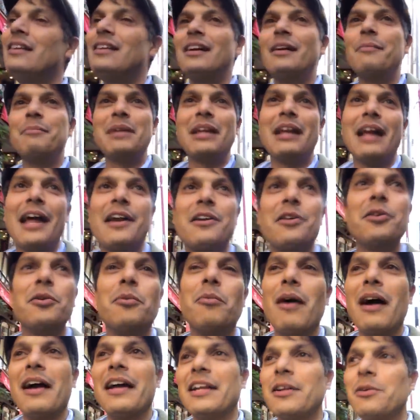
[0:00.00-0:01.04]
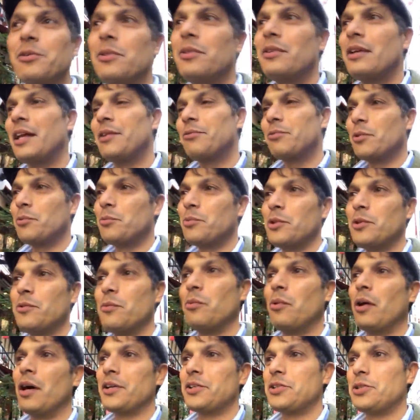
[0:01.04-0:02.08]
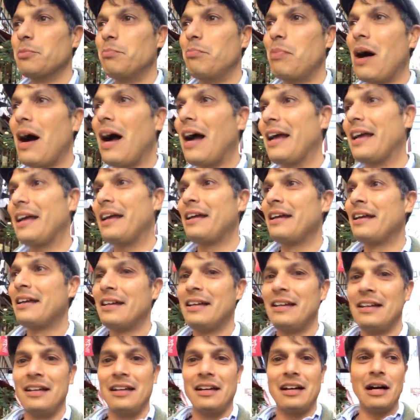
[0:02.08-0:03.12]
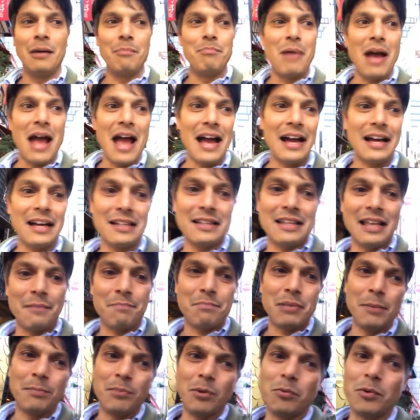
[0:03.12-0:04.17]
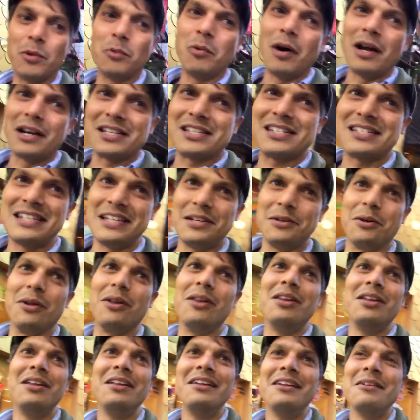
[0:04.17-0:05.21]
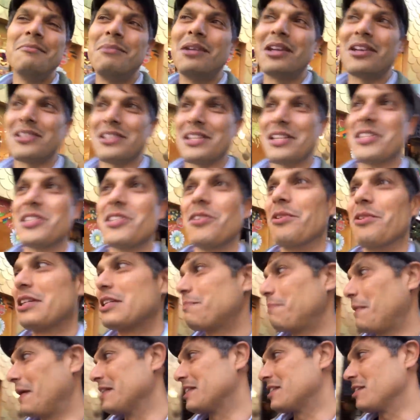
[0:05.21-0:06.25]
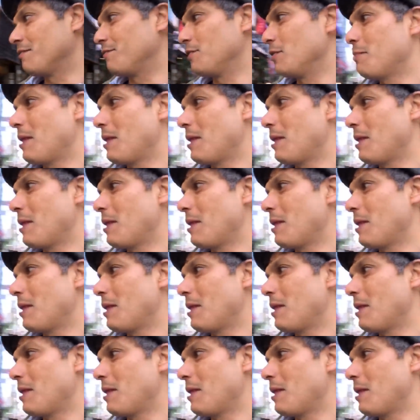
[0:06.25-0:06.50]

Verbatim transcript: I mean, I don't know why any, anyone would want to buy a bag that people would want to steal because it's so expensive.